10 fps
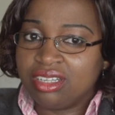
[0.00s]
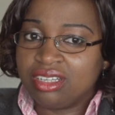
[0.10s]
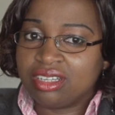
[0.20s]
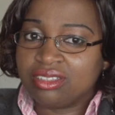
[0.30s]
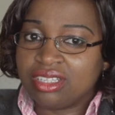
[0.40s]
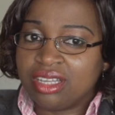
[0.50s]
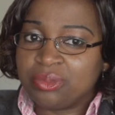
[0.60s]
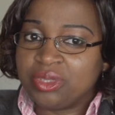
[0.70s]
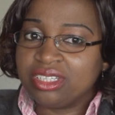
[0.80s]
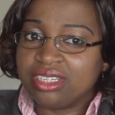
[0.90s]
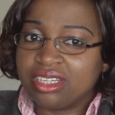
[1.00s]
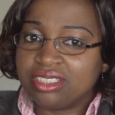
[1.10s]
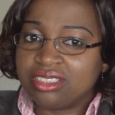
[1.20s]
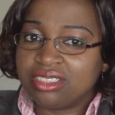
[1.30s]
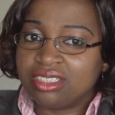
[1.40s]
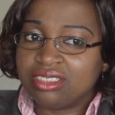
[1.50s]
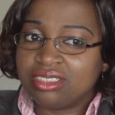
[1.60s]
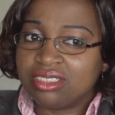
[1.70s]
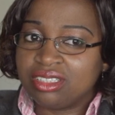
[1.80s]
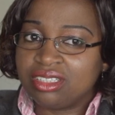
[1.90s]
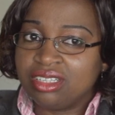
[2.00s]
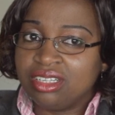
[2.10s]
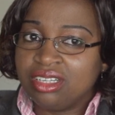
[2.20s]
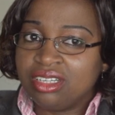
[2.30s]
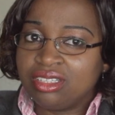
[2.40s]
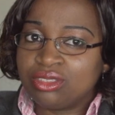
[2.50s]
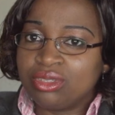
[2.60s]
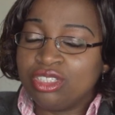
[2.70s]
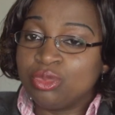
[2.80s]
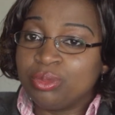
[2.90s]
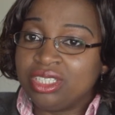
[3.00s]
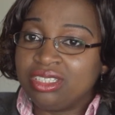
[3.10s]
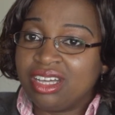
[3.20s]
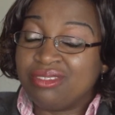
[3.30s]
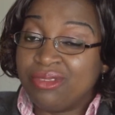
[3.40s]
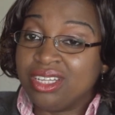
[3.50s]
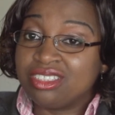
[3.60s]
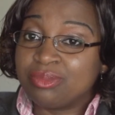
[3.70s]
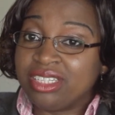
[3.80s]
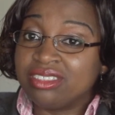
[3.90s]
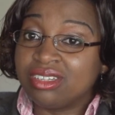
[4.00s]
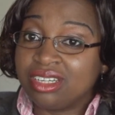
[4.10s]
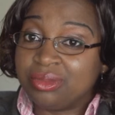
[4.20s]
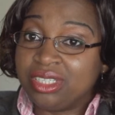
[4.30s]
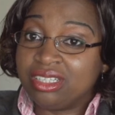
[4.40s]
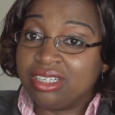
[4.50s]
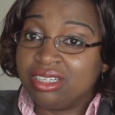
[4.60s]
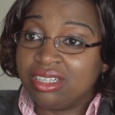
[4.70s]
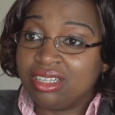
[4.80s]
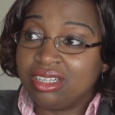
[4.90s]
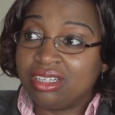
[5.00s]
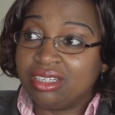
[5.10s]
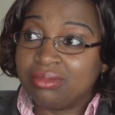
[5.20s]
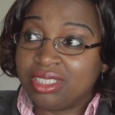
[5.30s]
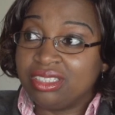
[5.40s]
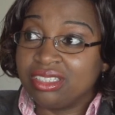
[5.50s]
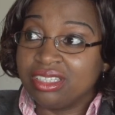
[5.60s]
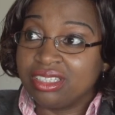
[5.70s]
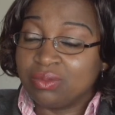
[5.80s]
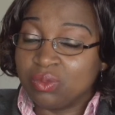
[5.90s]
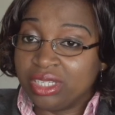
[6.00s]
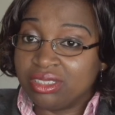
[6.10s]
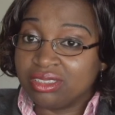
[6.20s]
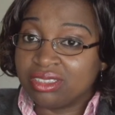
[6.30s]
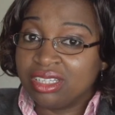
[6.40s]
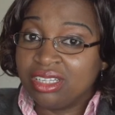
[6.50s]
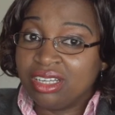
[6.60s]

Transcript: because I realized that to enable me advance my legal career in England and Wales,